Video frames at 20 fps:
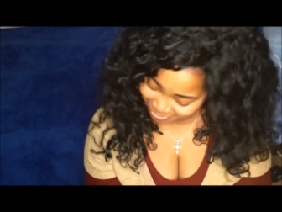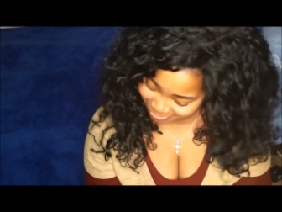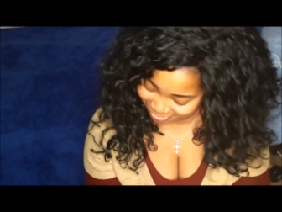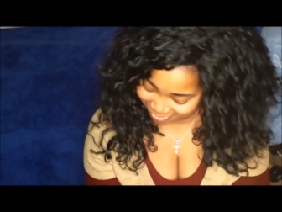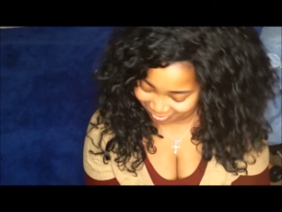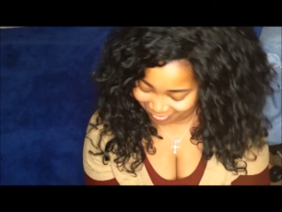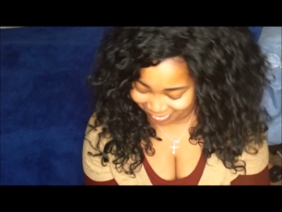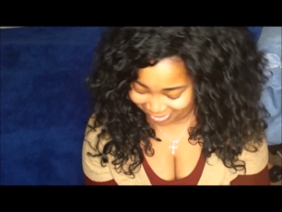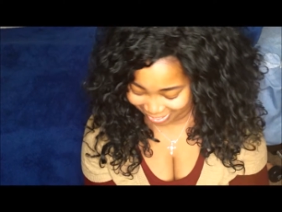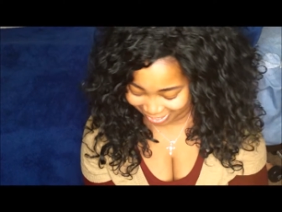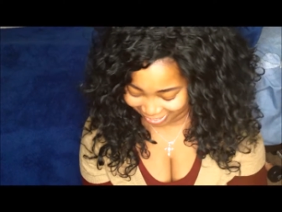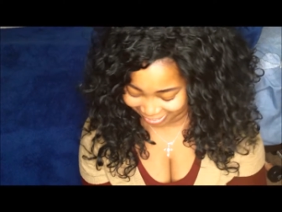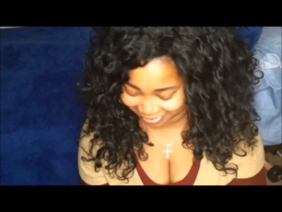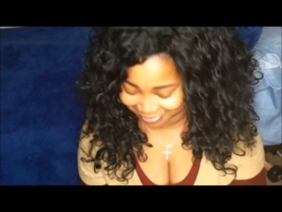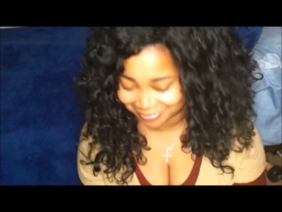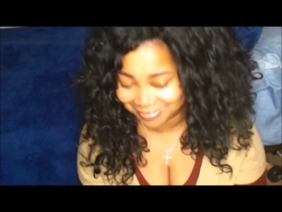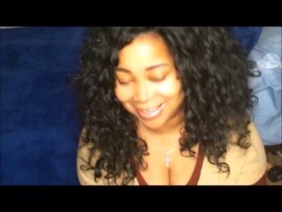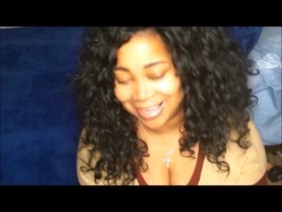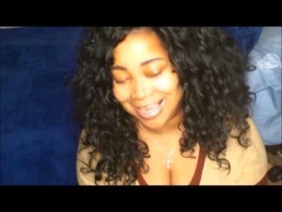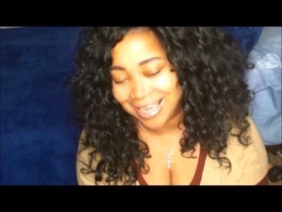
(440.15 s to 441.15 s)

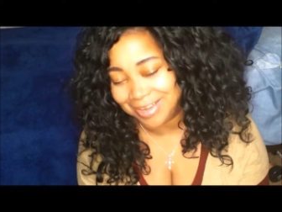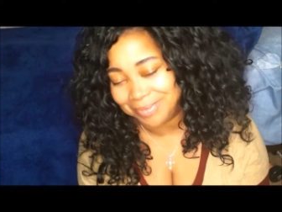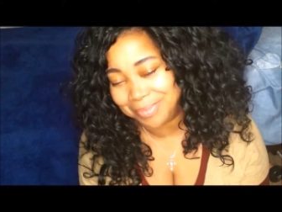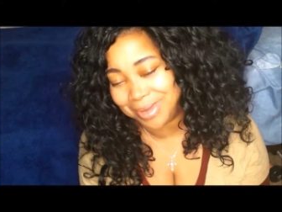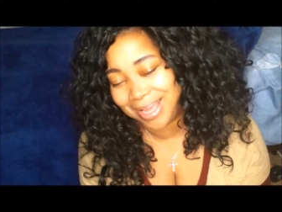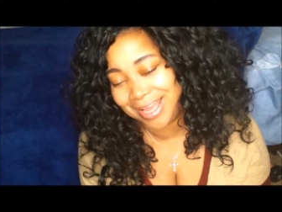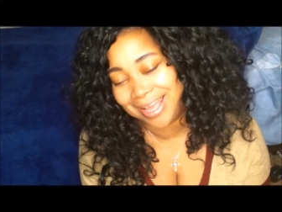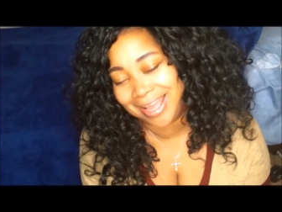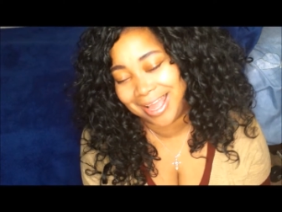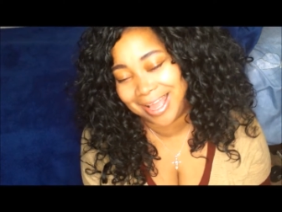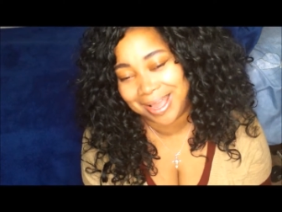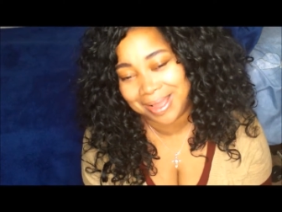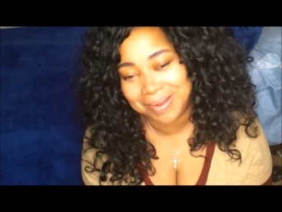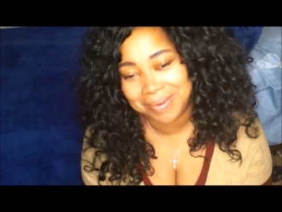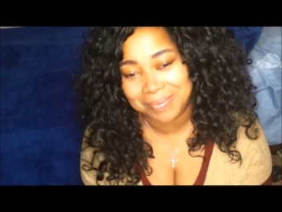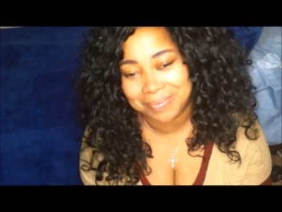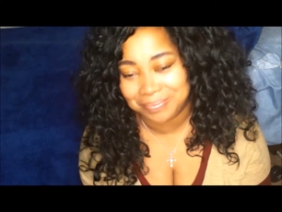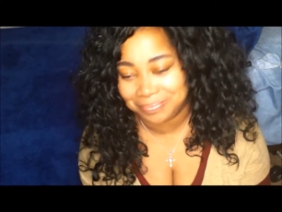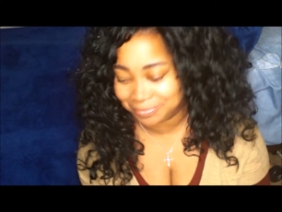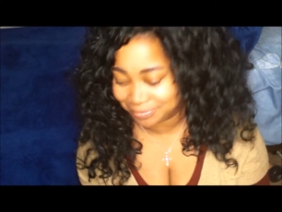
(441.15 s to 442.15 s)
pro-life. But
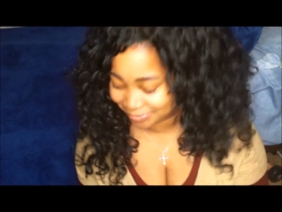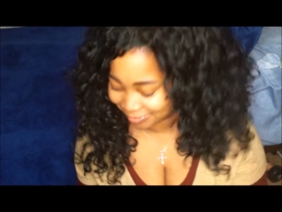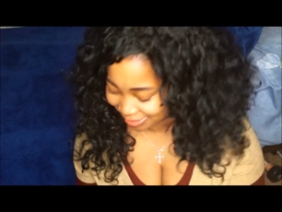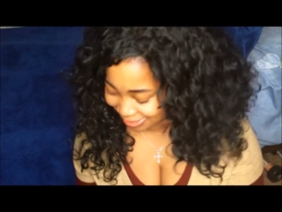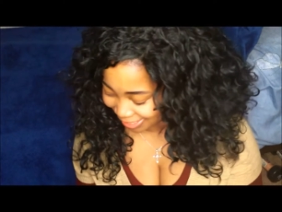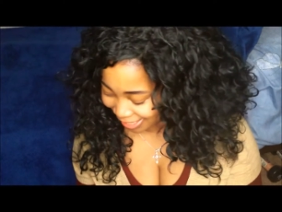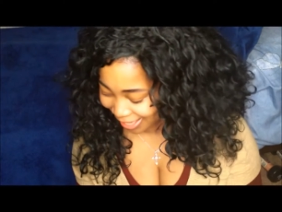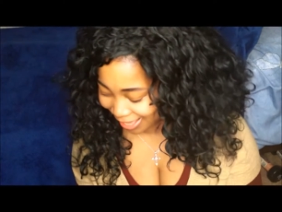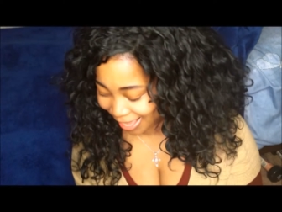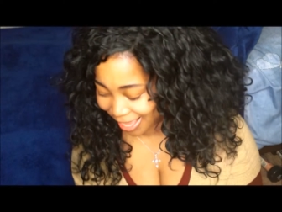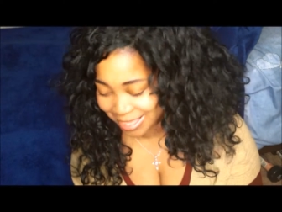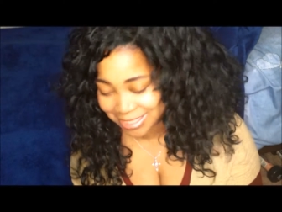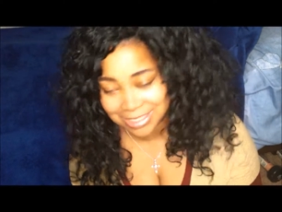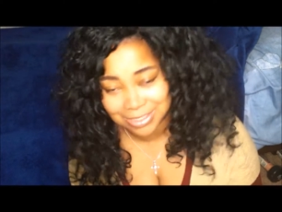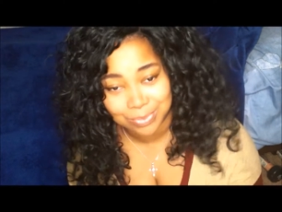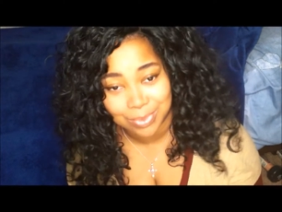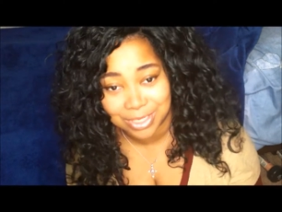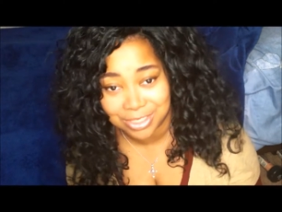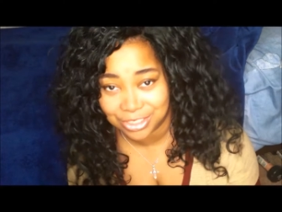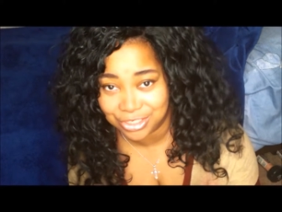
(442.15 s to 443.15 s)
yeah, I
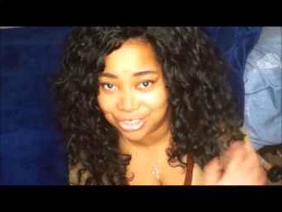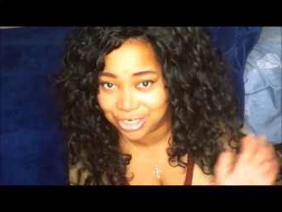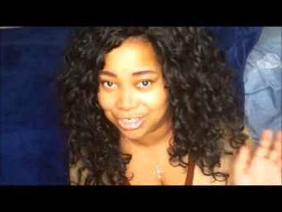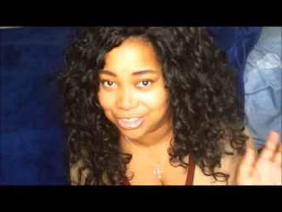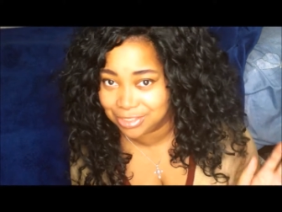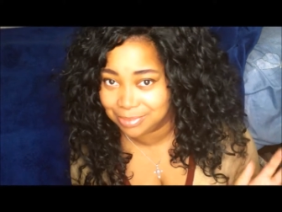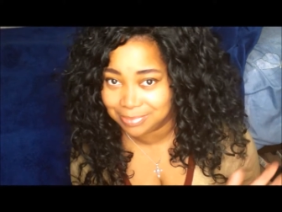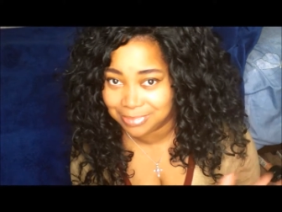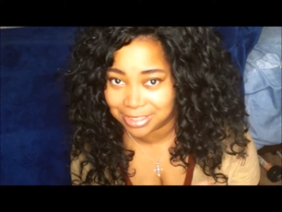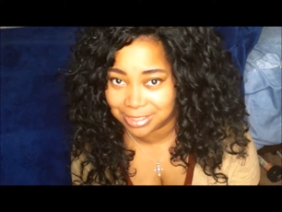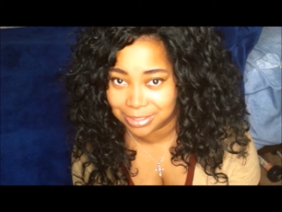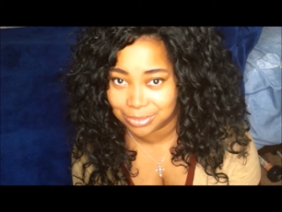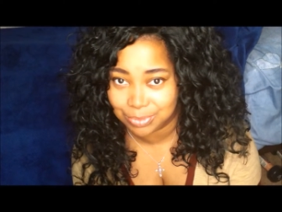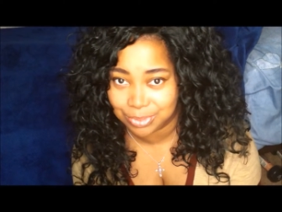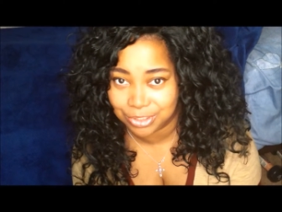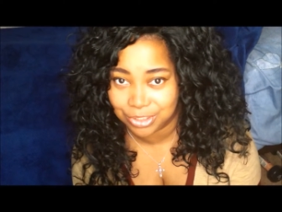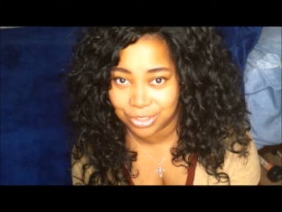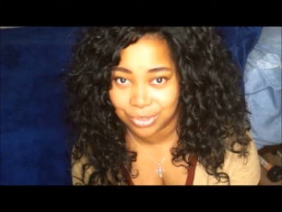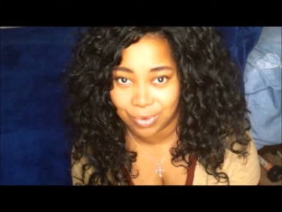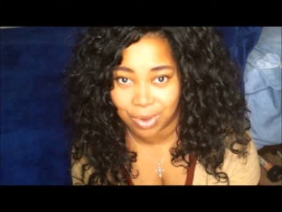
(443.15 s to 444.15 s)
just wanted to share some tips
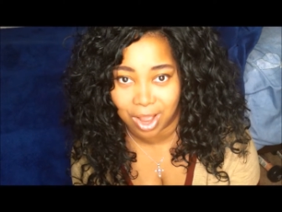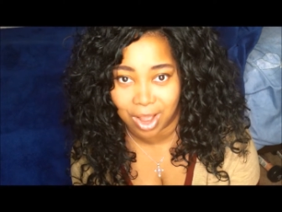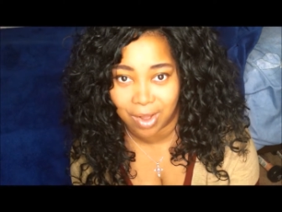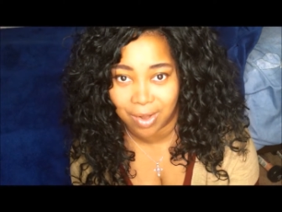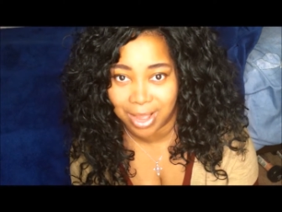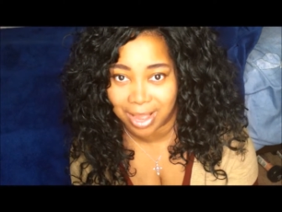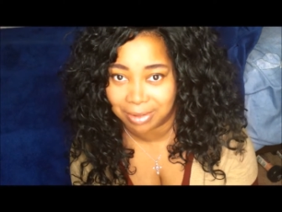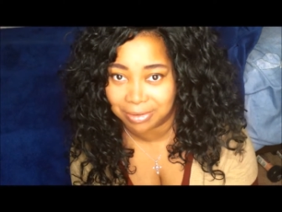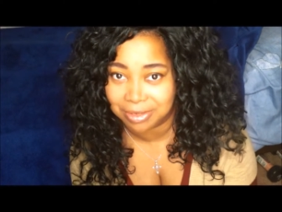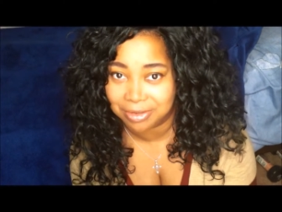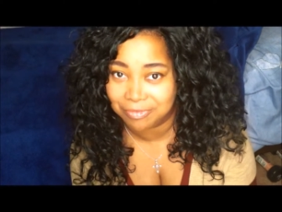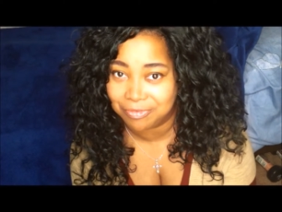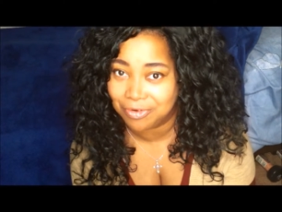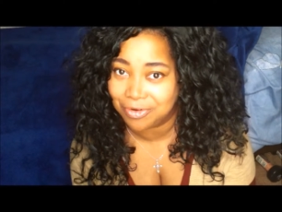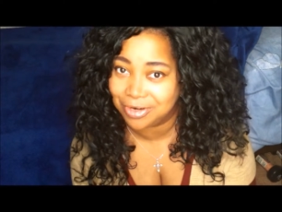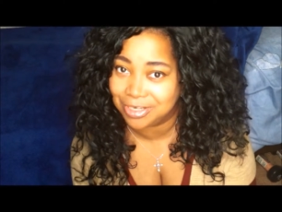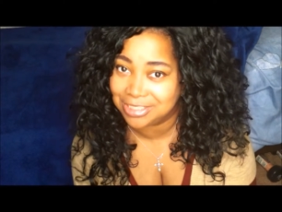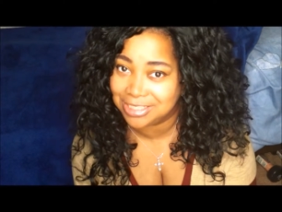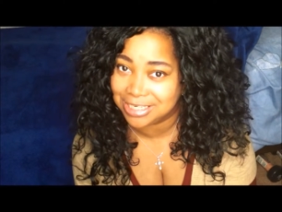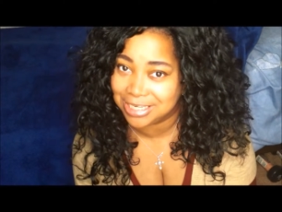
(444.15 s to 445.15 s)
with you all. I look
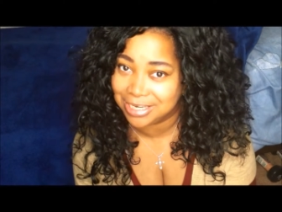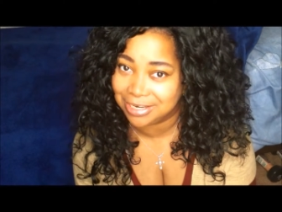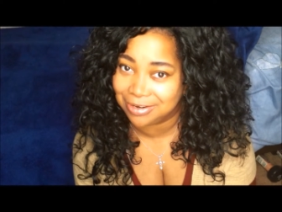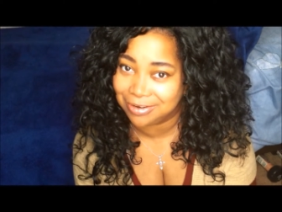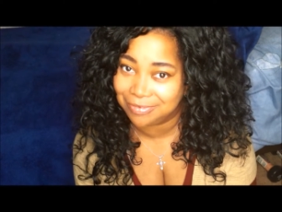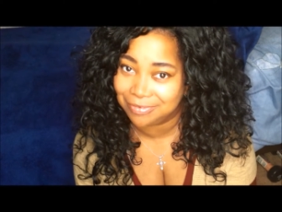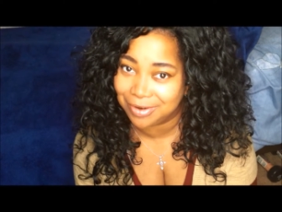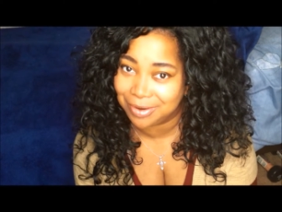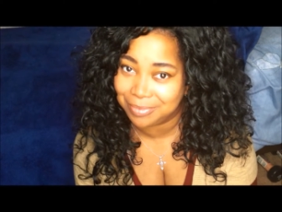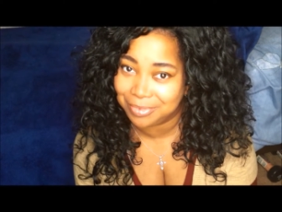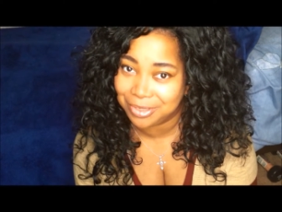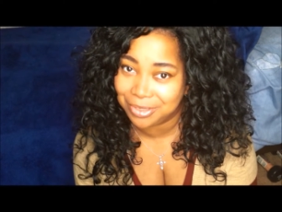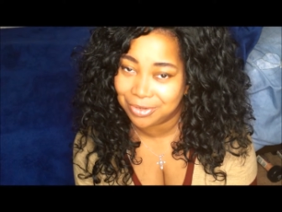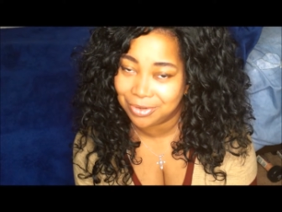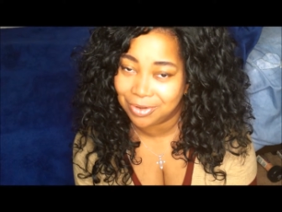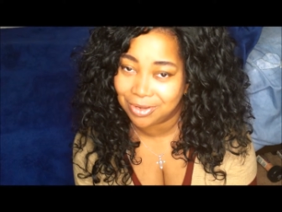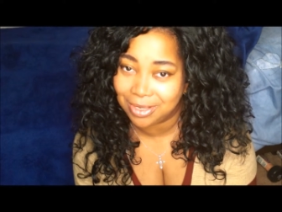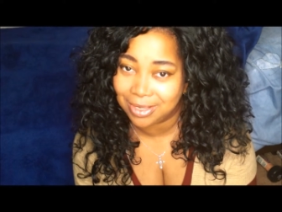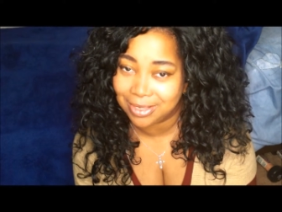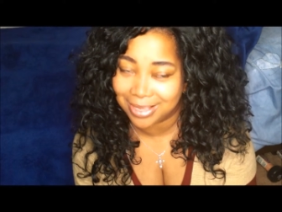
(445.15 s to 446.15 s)
forward to hearing from
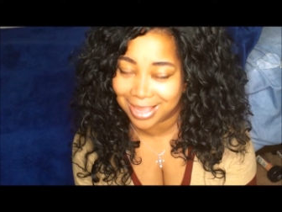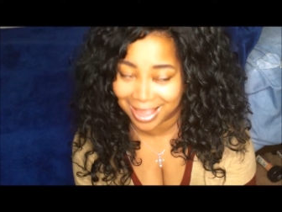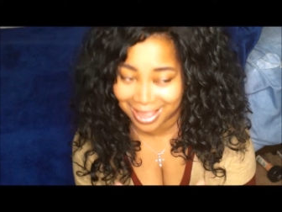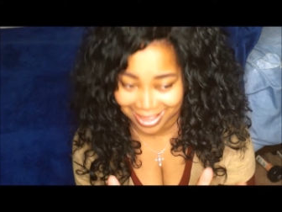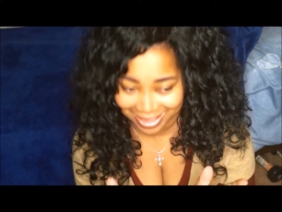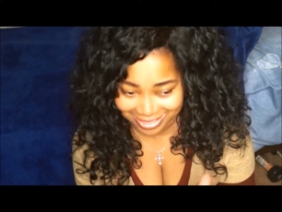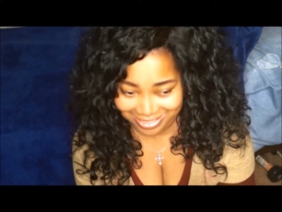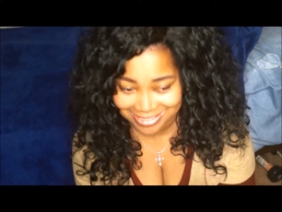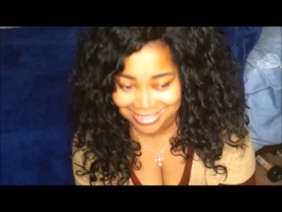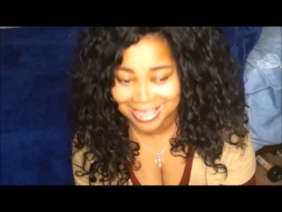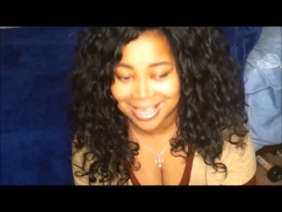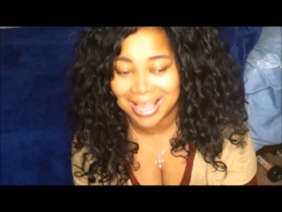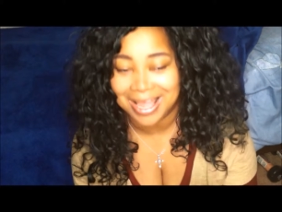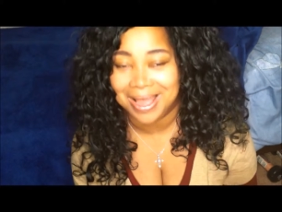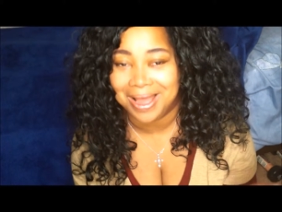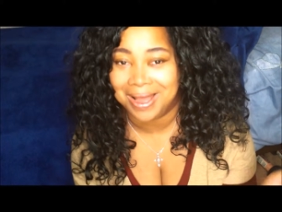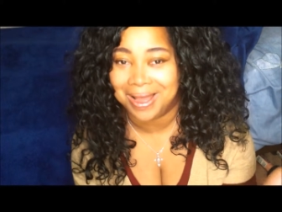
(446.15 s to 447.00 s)
you guys.